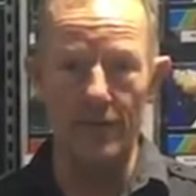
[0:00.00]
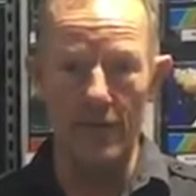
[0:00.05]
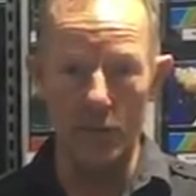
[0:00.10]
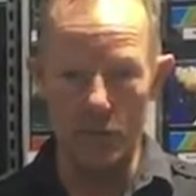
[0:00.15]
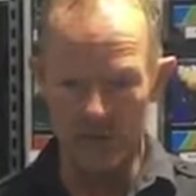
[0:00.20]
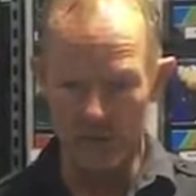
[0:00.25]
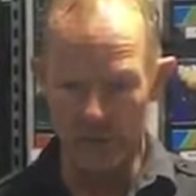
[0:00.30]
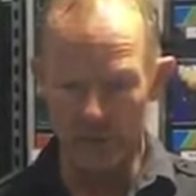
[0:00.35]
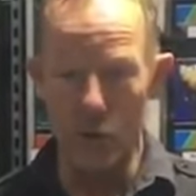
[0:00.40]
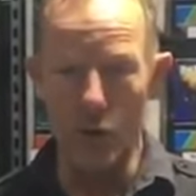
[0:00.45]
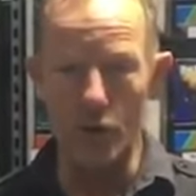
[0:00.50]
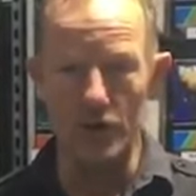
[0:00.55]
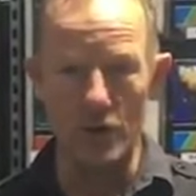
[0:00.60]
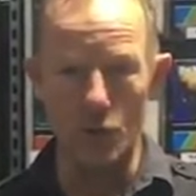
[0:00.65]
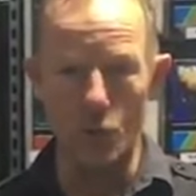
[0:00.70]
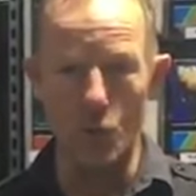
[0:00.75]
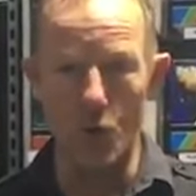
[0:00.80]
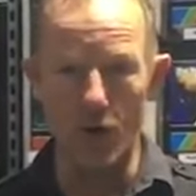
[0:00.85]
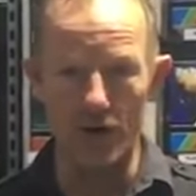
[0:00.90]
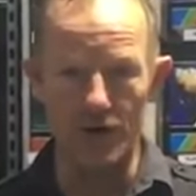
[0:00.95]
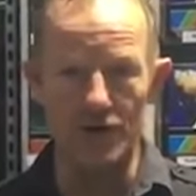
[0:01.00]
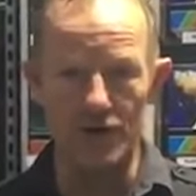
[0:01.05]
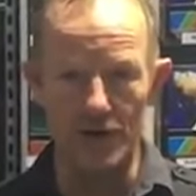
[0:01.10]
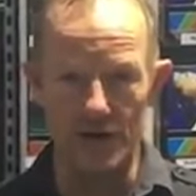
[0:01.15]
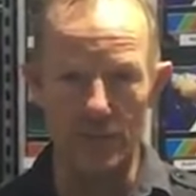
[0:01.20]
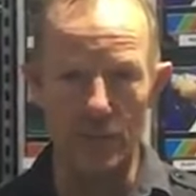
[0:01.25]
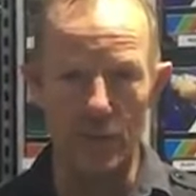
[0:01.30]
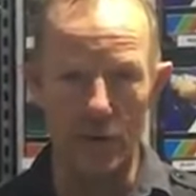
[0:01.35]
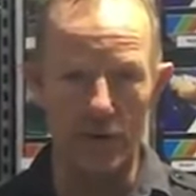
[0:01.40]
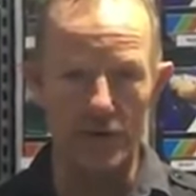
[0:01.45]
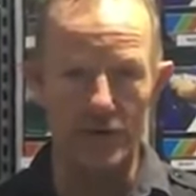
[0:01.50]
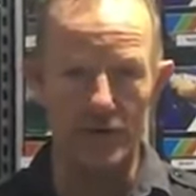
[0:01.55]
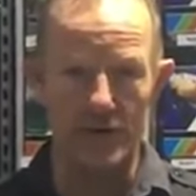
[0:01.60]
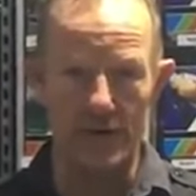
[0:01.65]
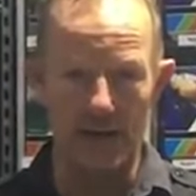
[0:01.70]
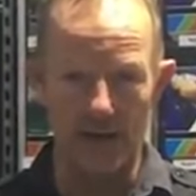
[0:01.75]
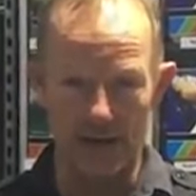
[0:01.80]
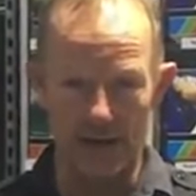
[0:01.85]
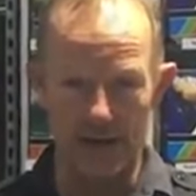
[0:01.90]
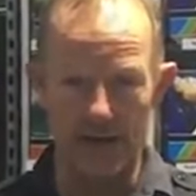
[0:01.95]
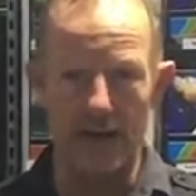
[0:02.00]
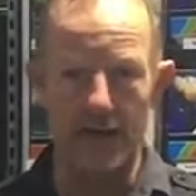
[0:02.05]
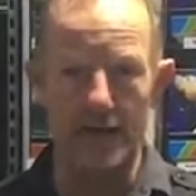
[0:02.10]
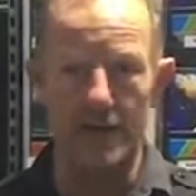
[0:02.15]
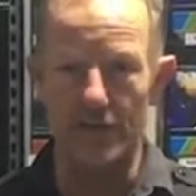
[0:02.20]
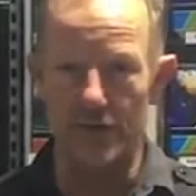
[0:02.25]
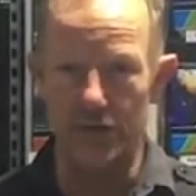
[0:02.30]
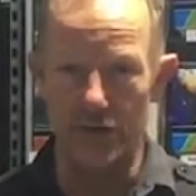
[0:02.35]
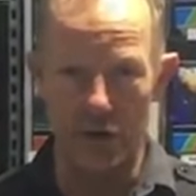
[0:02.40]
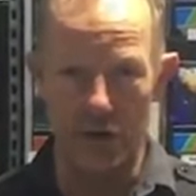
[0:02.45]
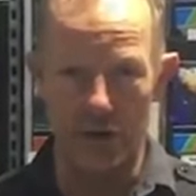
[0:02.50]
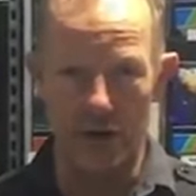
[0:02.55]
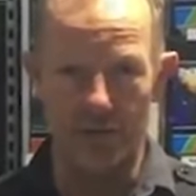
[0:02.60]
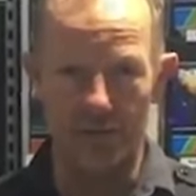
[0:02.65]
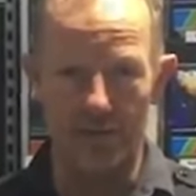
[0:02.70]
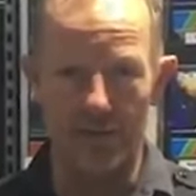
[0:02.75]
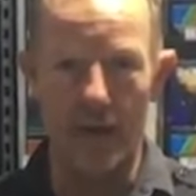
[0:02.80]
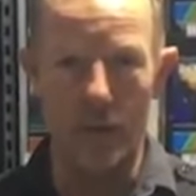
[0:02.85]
if there was a person watching the person at the end of the dive.